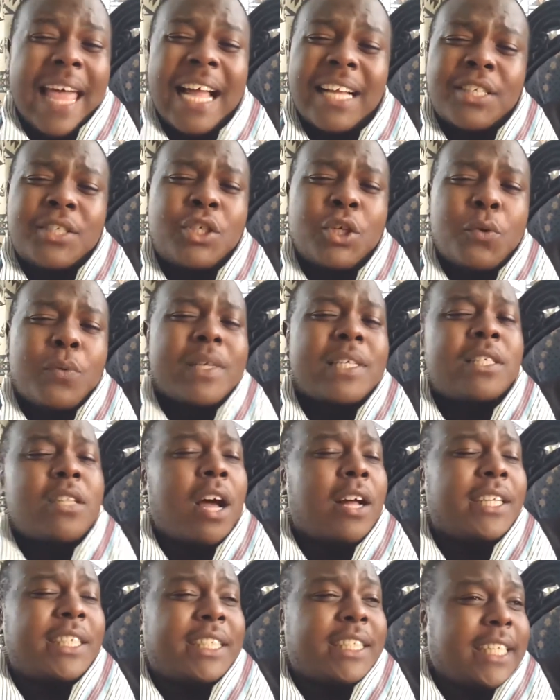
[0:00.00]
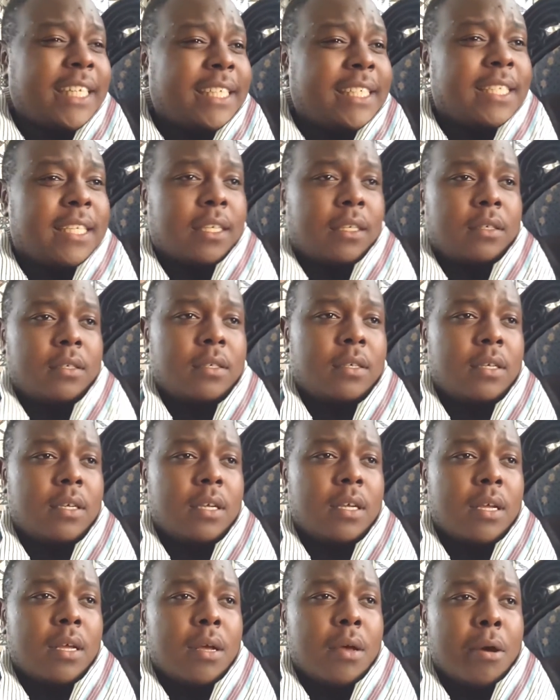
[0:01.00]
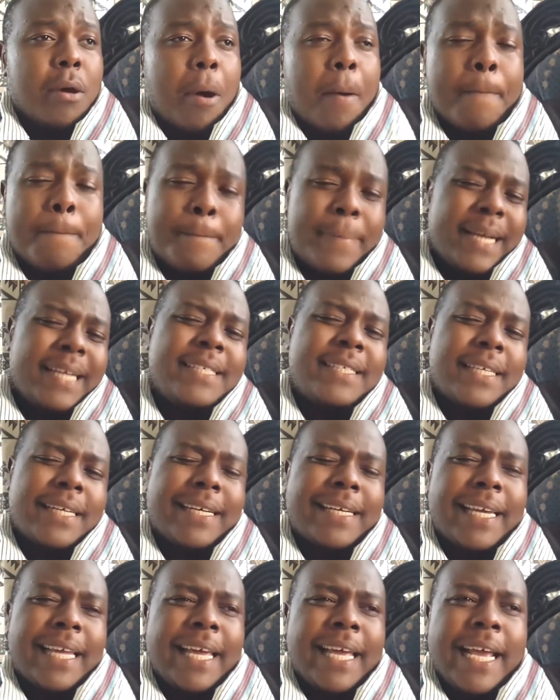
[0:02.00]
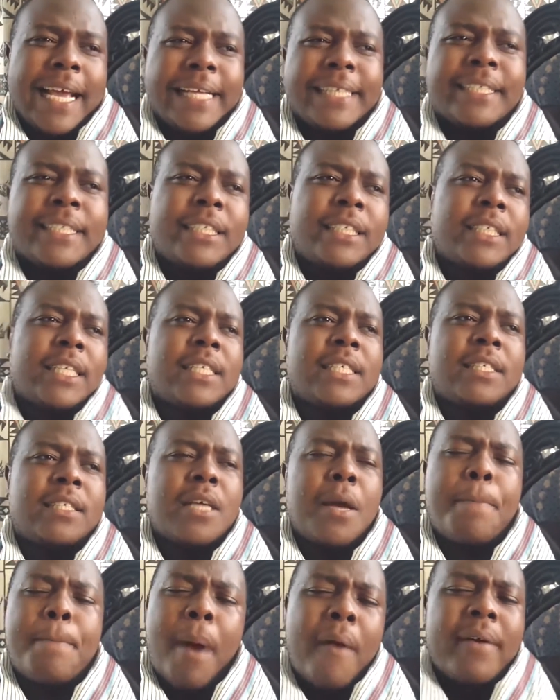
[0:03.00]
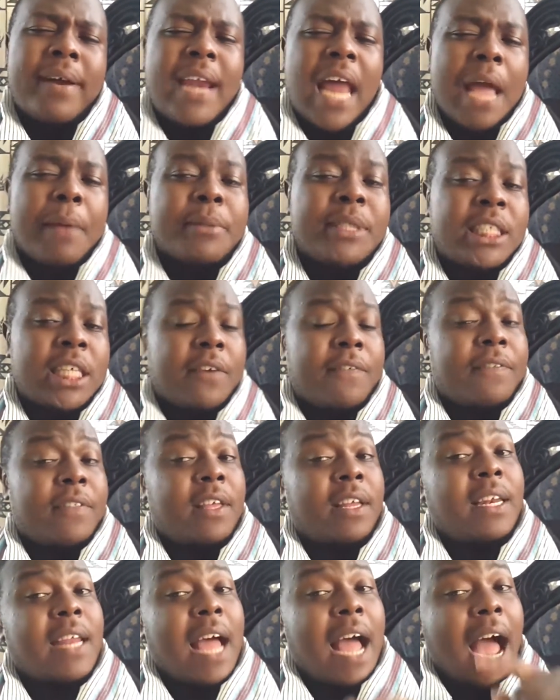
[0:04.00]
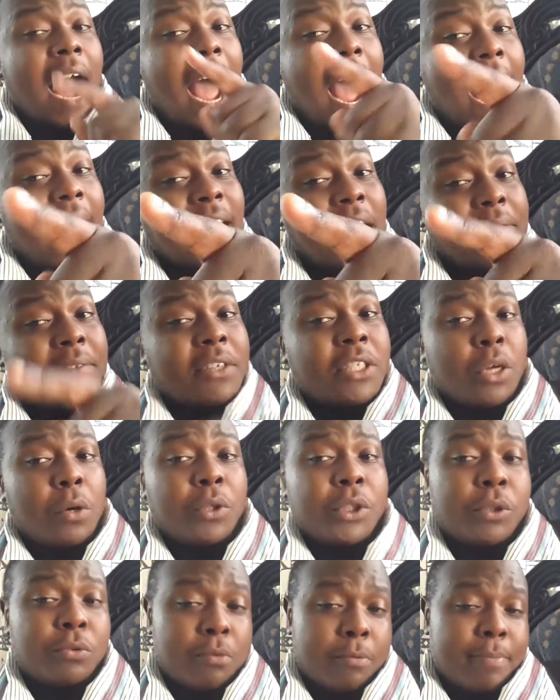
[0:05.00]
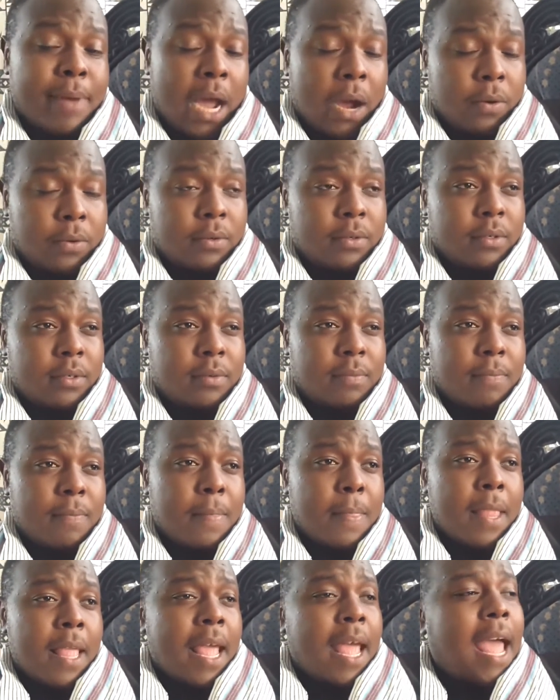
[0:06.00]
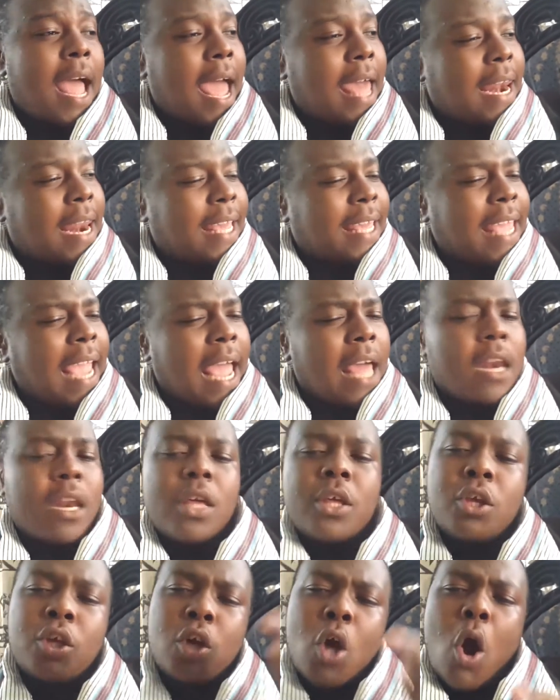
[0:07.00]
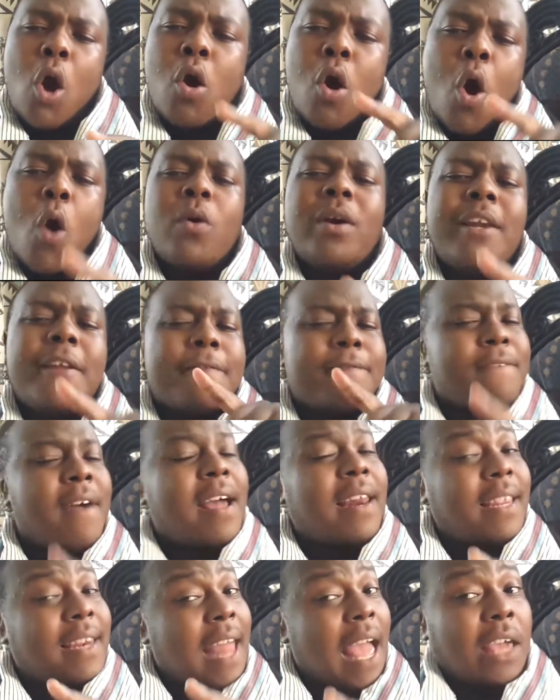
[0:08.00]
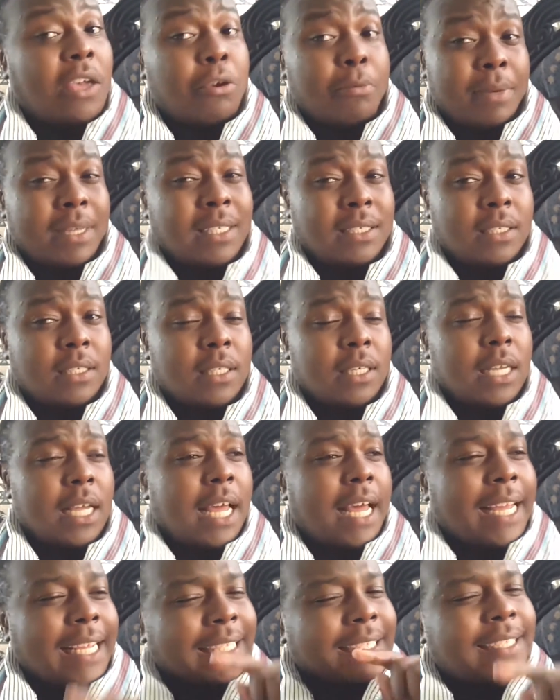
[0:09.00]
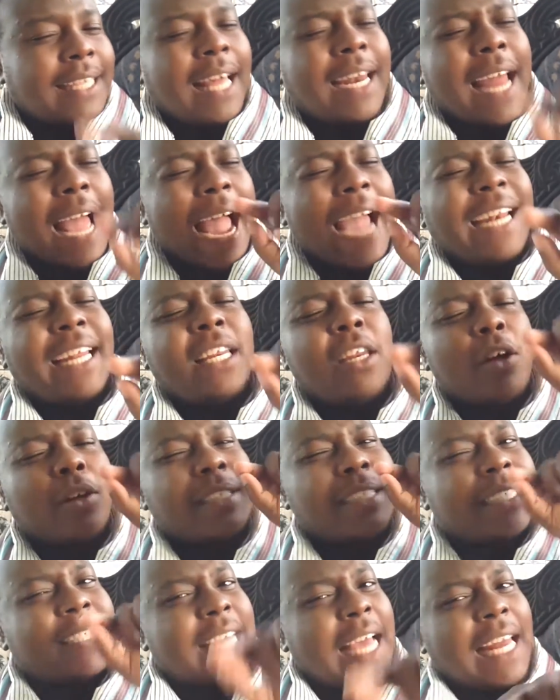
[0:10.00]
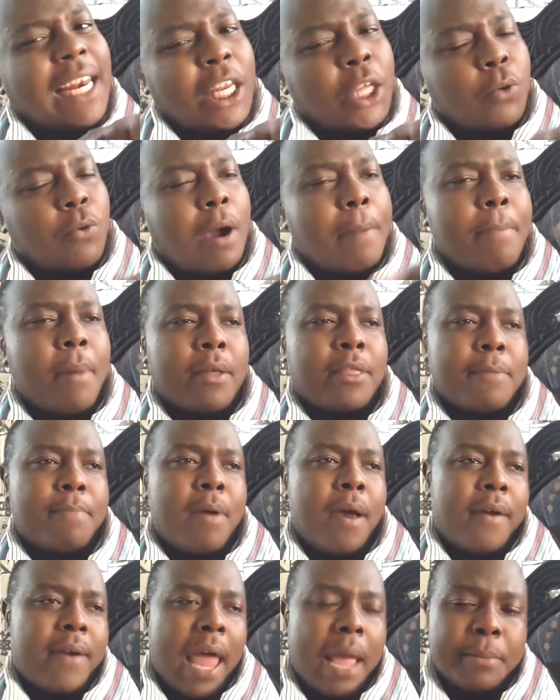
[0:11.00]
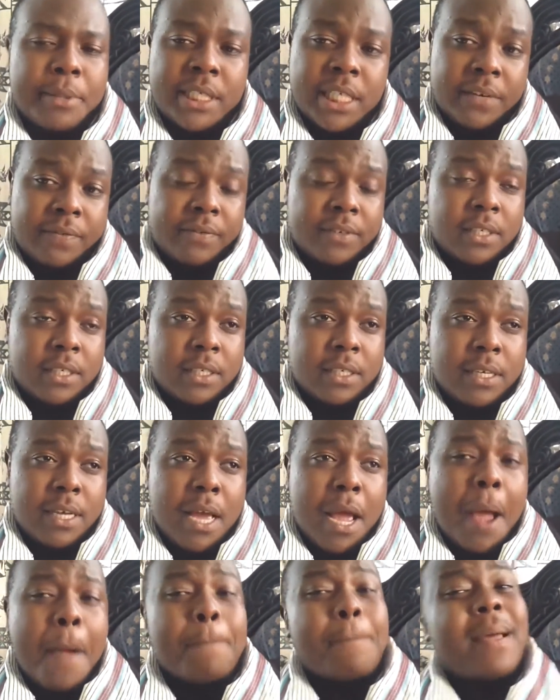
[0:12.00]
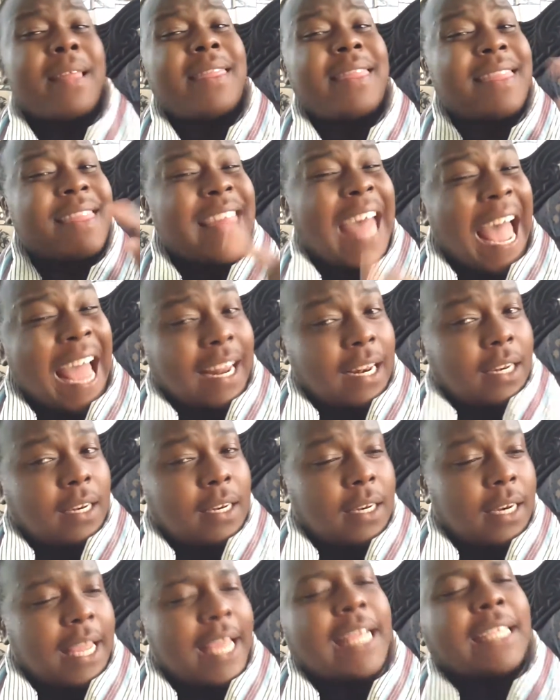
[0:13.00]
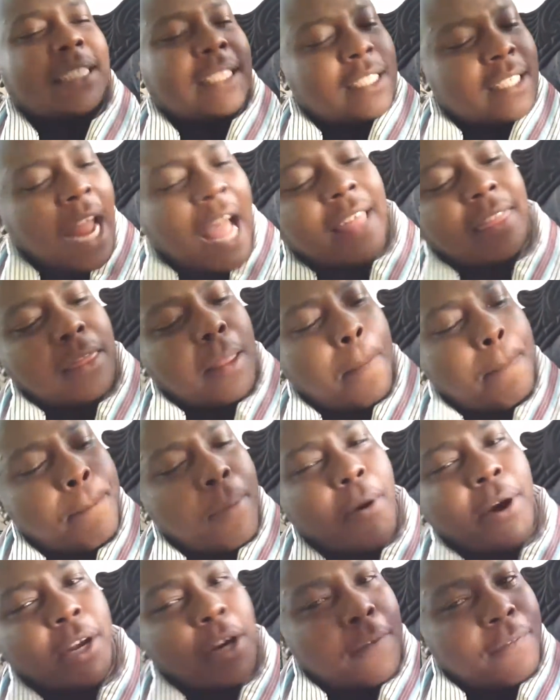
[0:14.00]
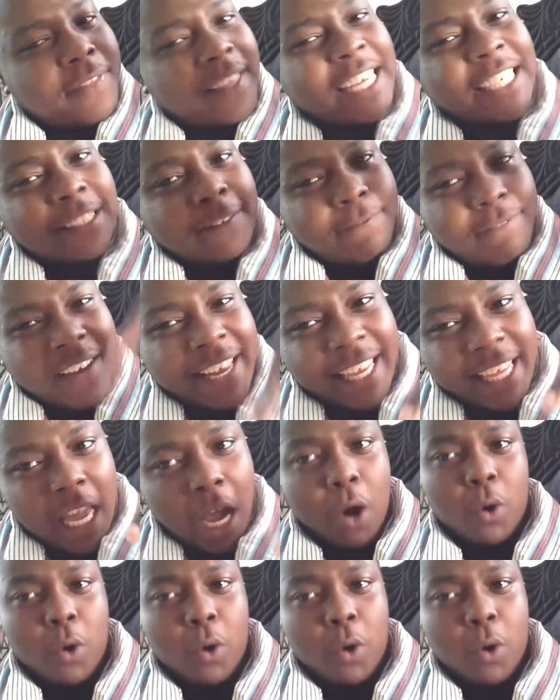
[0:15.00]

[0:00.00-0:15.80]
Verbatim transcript: too is not cheating. Basically, it's just a paradigm shift that I never told you about. And again, your only valid argument is that I did not tell you about the paradigm shift. But that is not the point of this video.